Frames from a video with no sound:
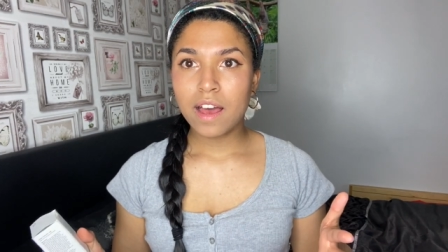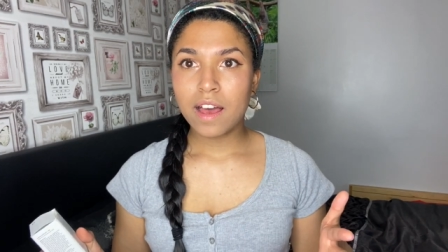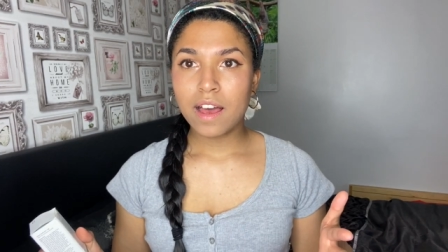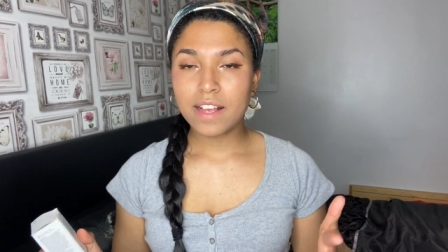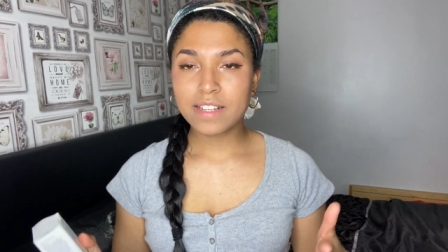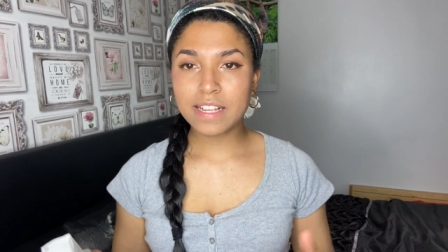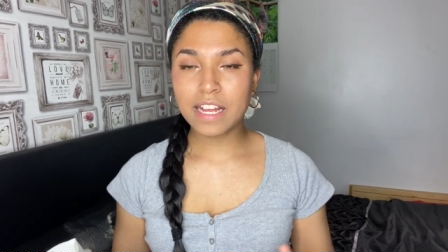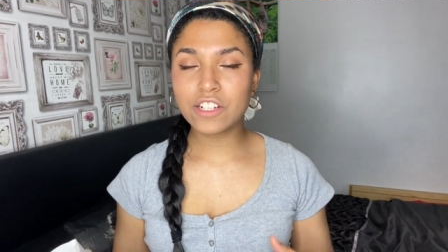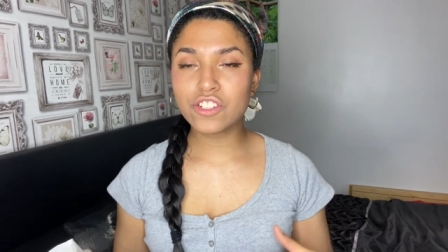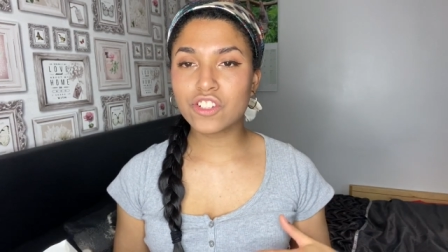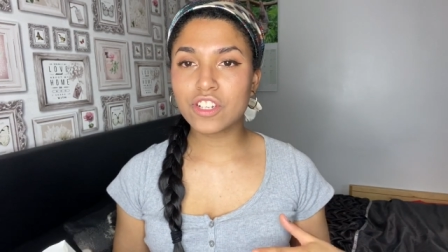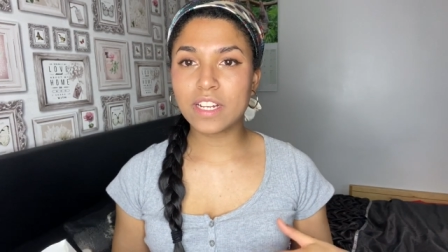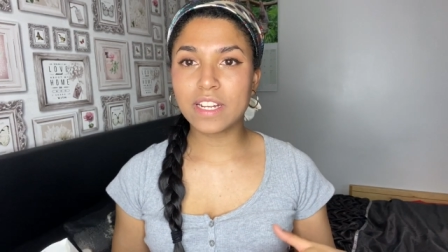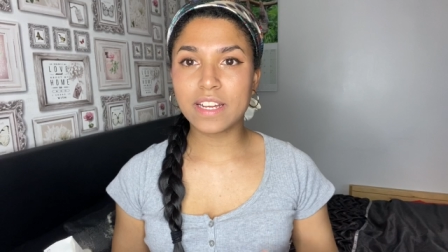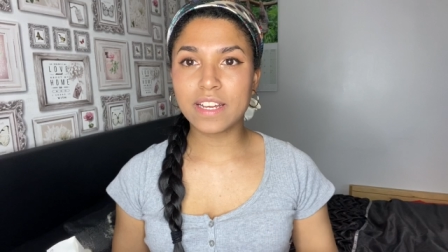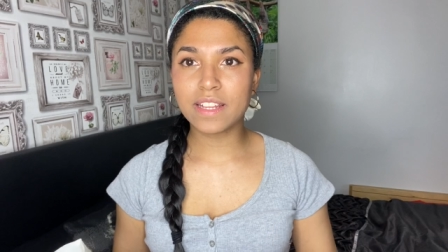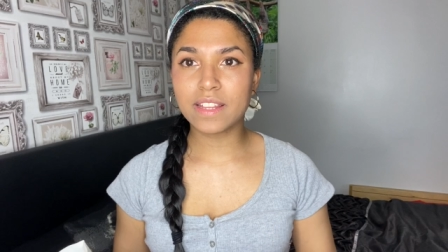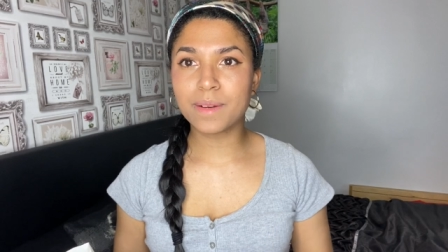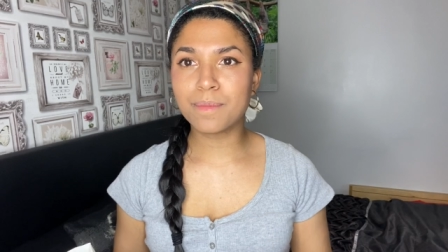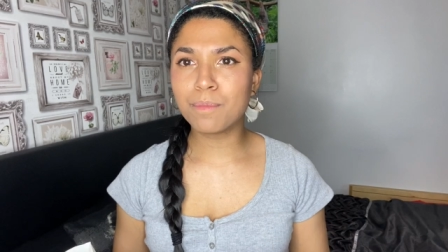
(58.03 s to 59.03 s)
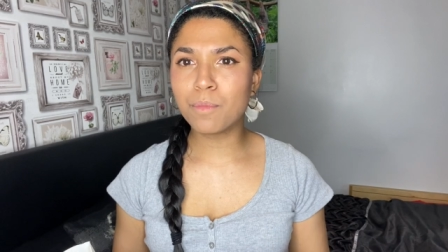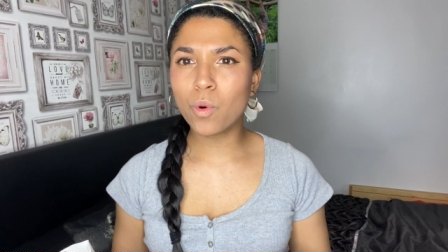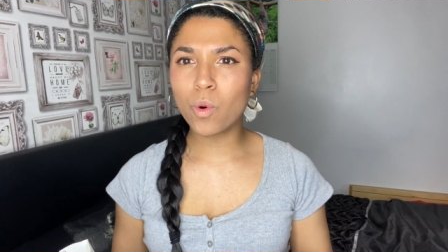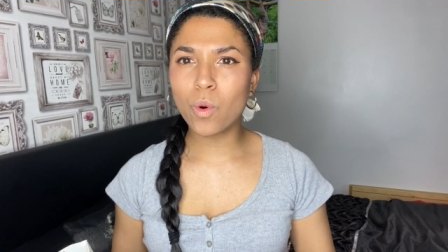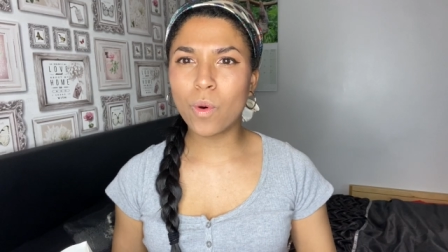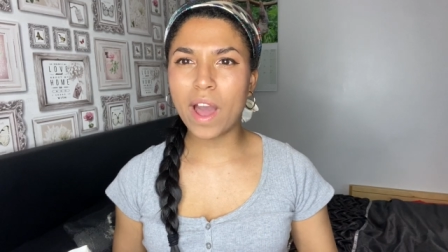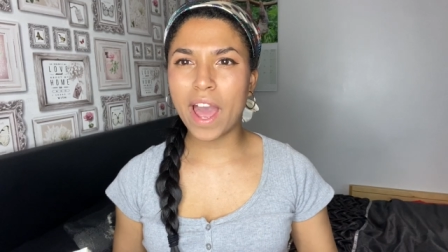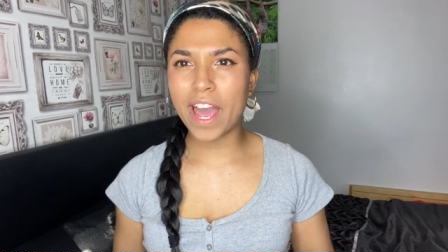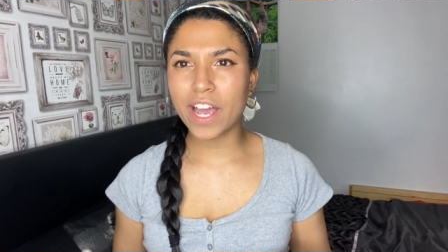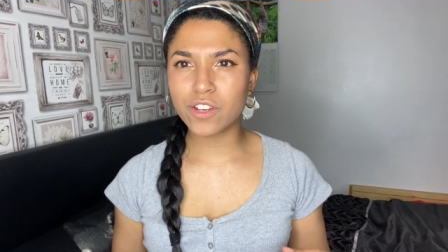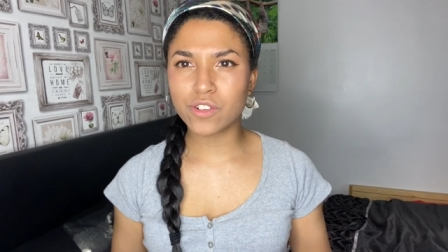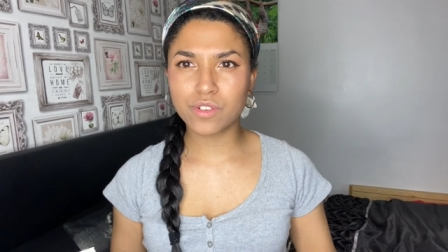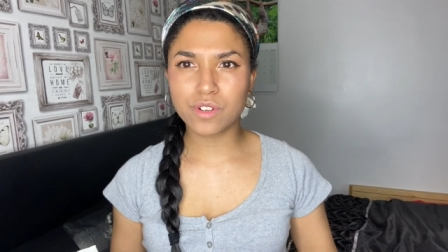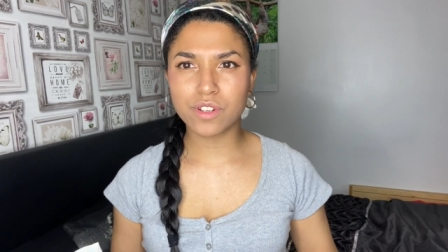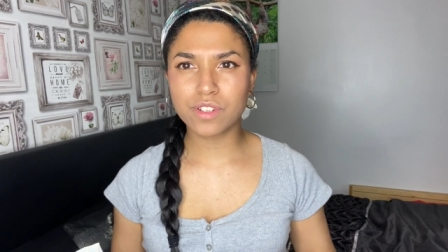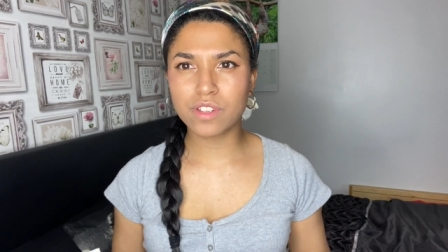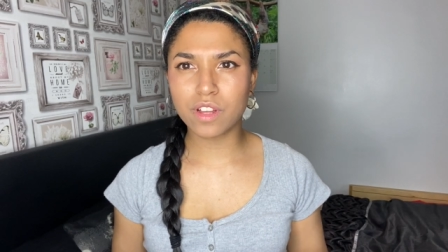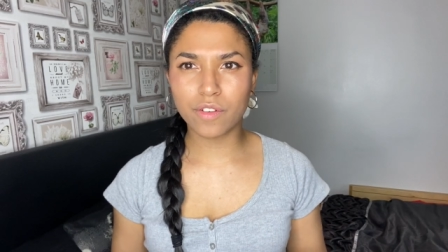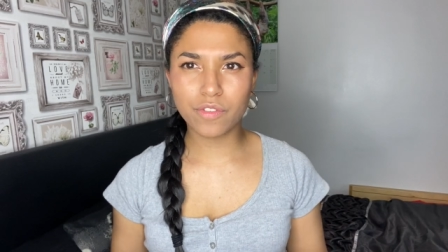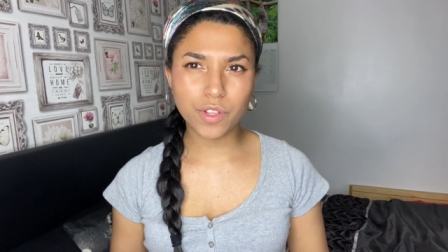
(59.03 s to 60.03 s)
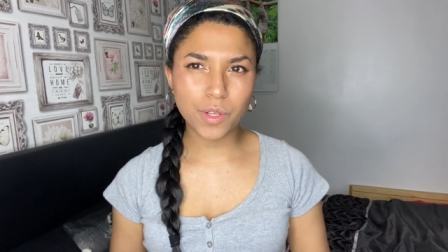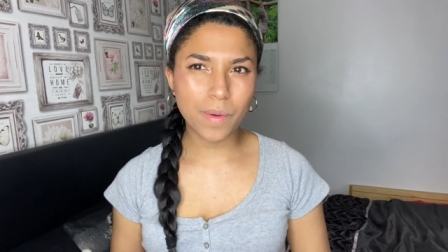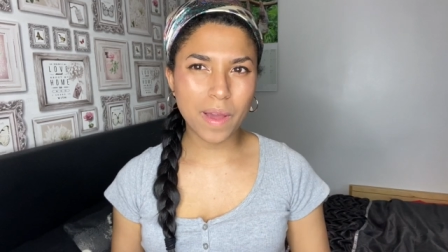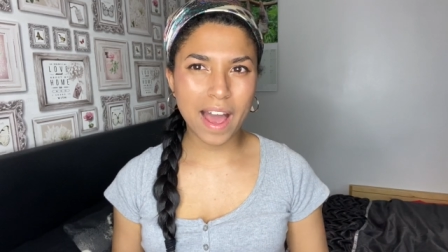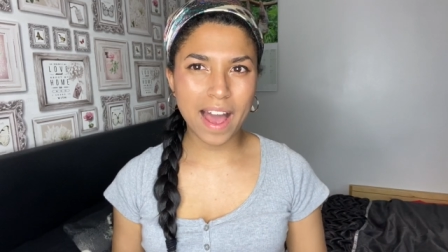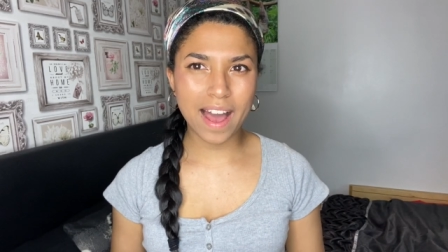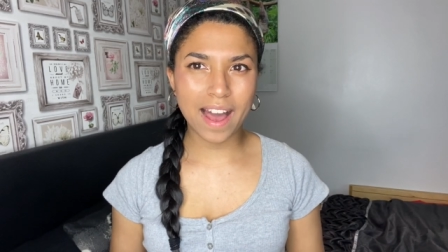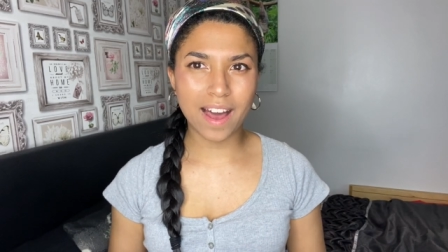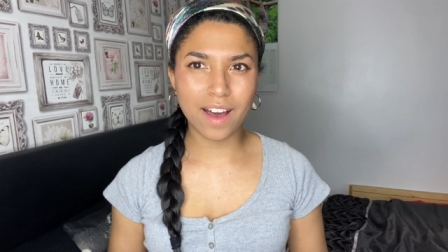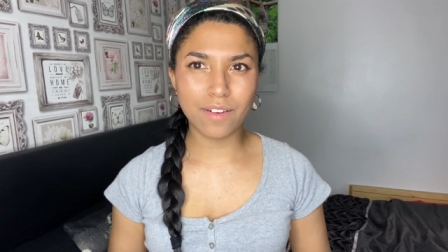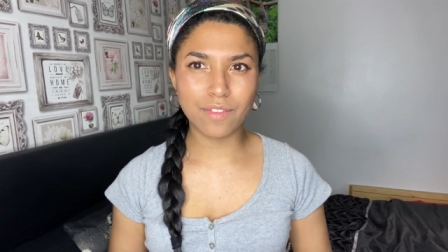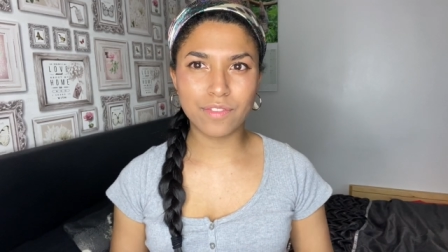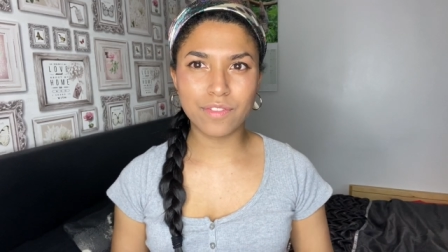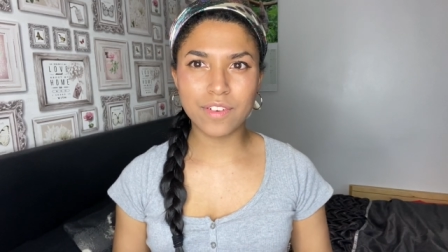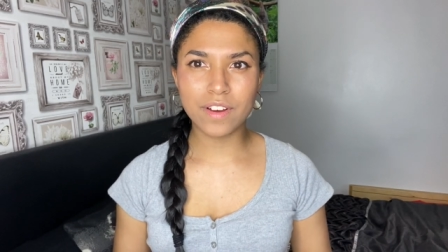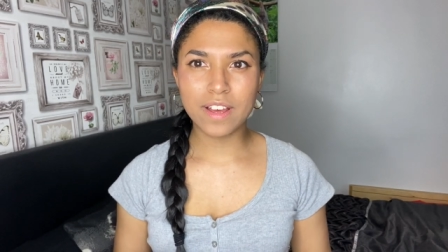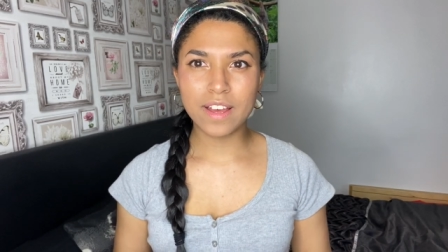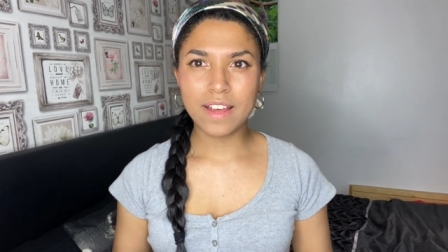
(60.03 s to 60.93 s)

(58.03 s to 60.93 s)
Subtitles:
essentially the more extra stuff you have,